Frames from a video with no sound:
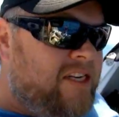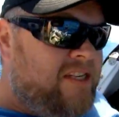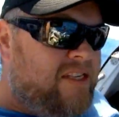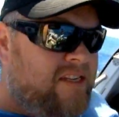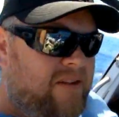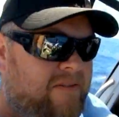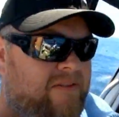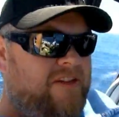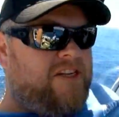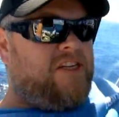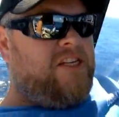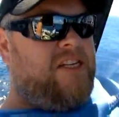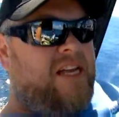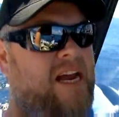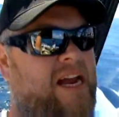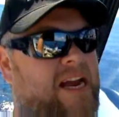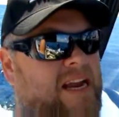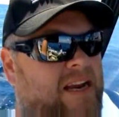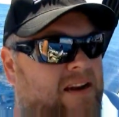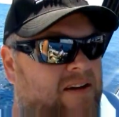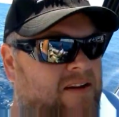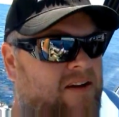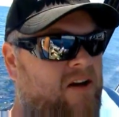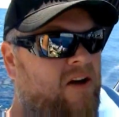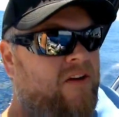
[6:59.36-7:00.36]
east of the
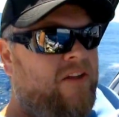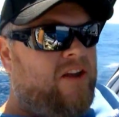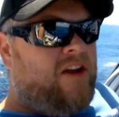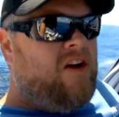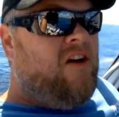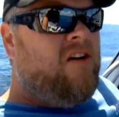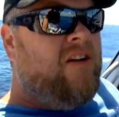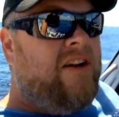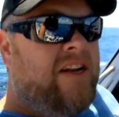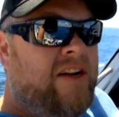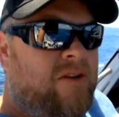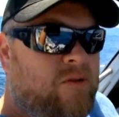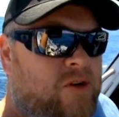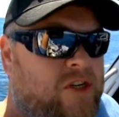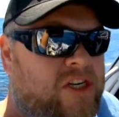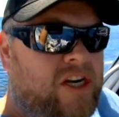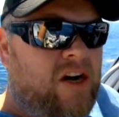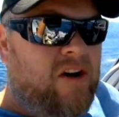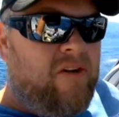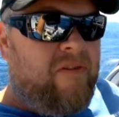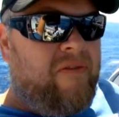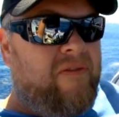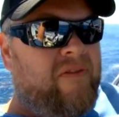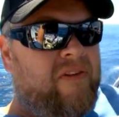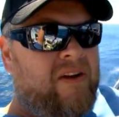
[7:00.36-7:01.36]
state on the continental
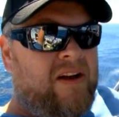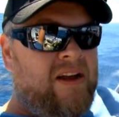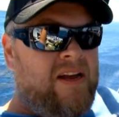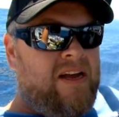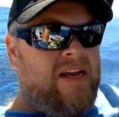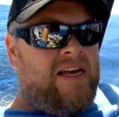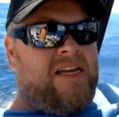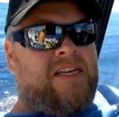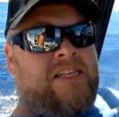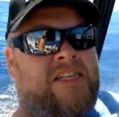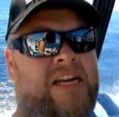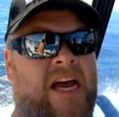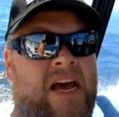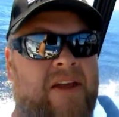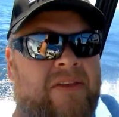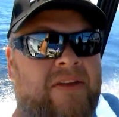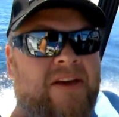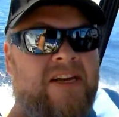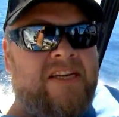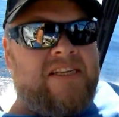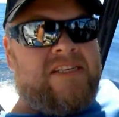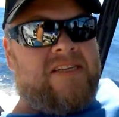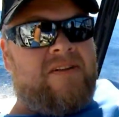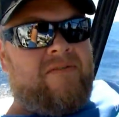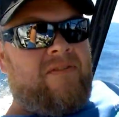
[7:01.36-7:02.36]
shelf,
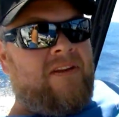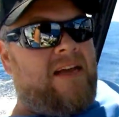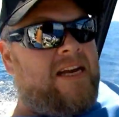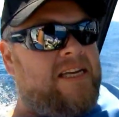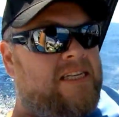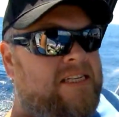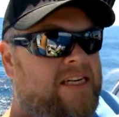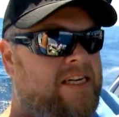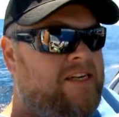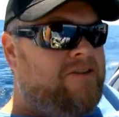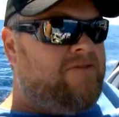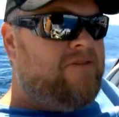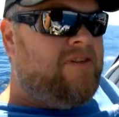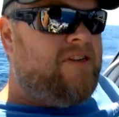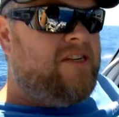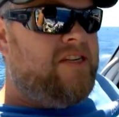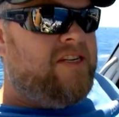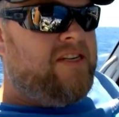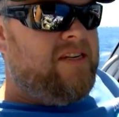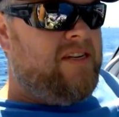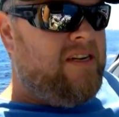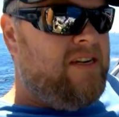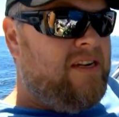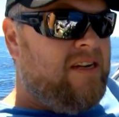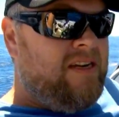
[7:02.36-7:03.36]
southeast of Lakes
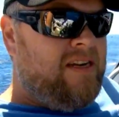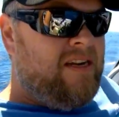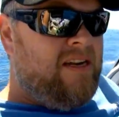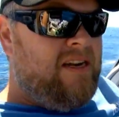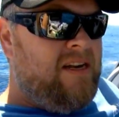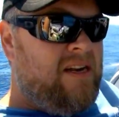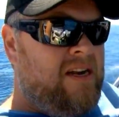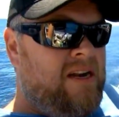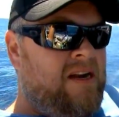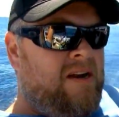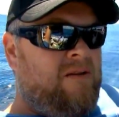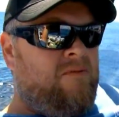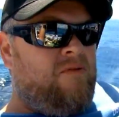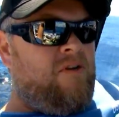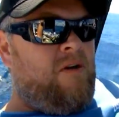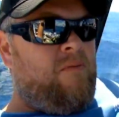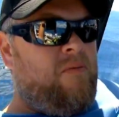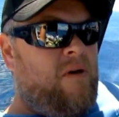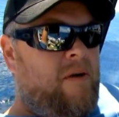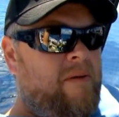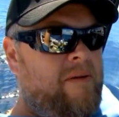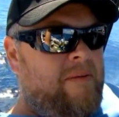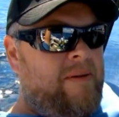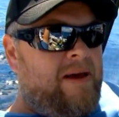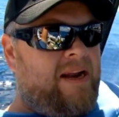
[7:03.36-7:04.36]
Entrance. We're
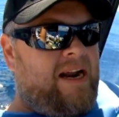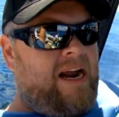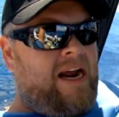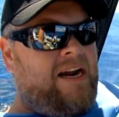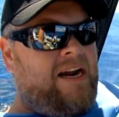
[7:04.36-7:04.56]
probably about